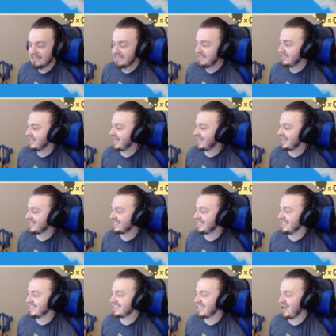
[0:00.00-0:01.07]
That kind of
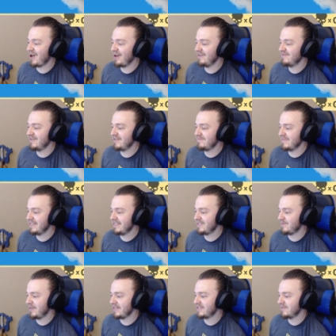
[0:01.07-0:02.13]
stinks. All right, well, I need to
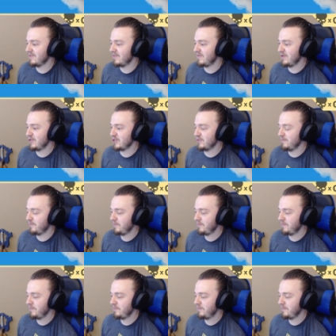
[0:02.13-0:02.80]
buy some in the future.